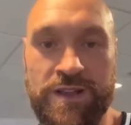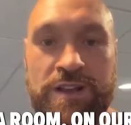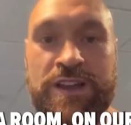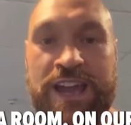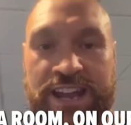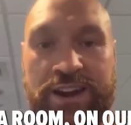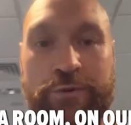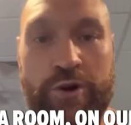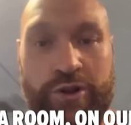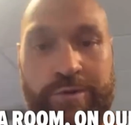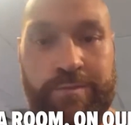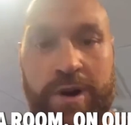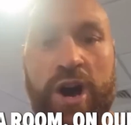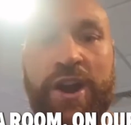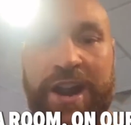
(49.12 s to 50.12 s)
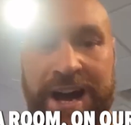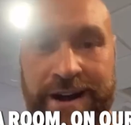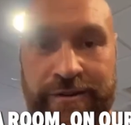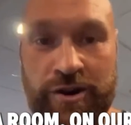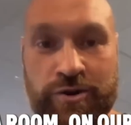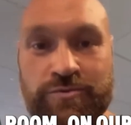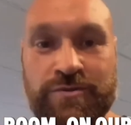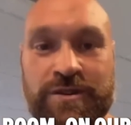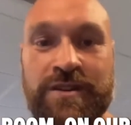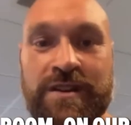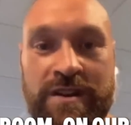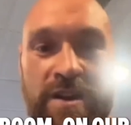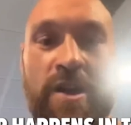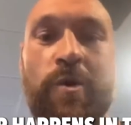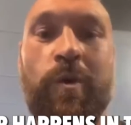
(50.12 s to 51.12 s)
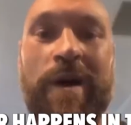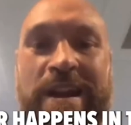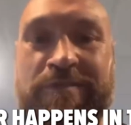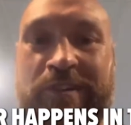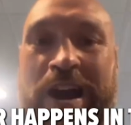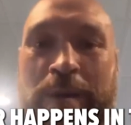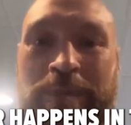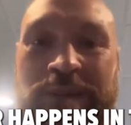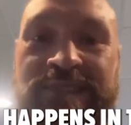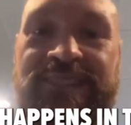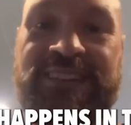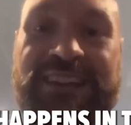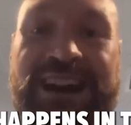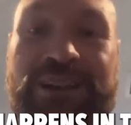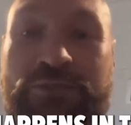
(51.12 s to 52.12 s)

in a room on our own. Whatever happens in that